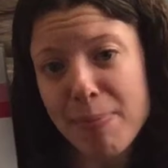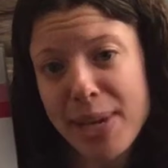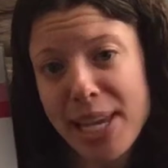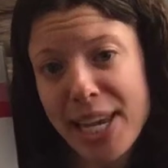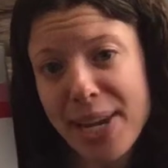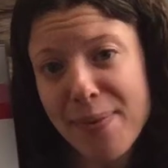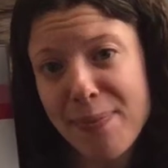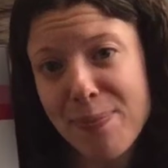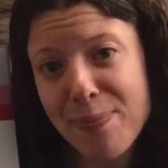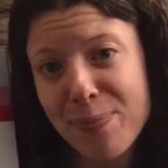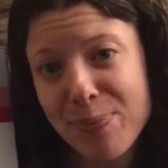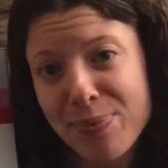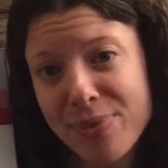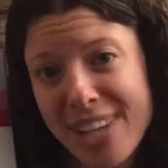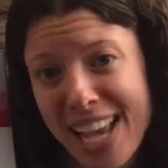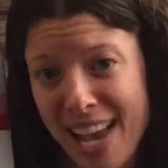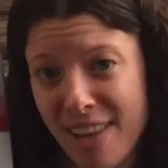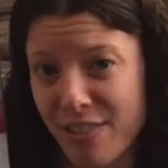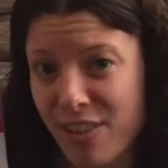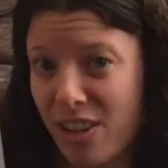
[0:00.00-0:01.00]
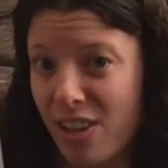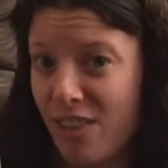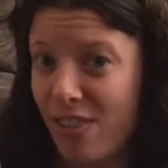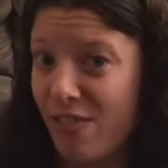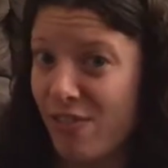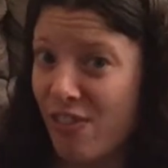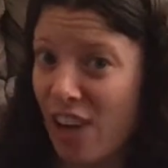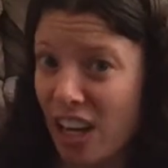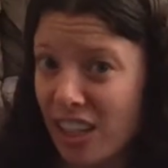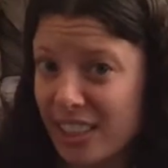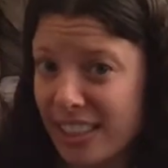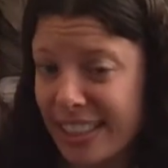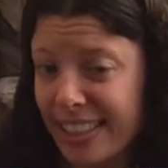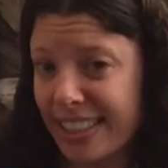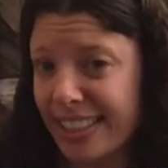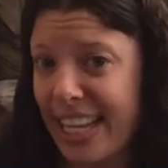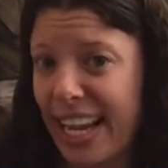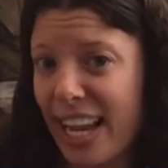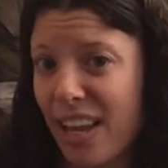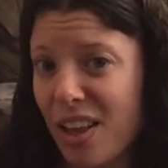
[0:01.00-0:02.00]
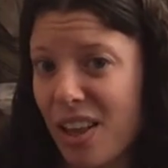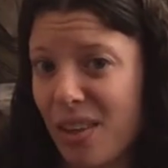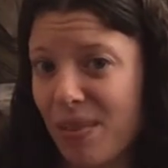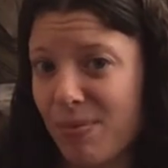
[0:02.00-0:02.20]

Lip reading: To have a fox's tail?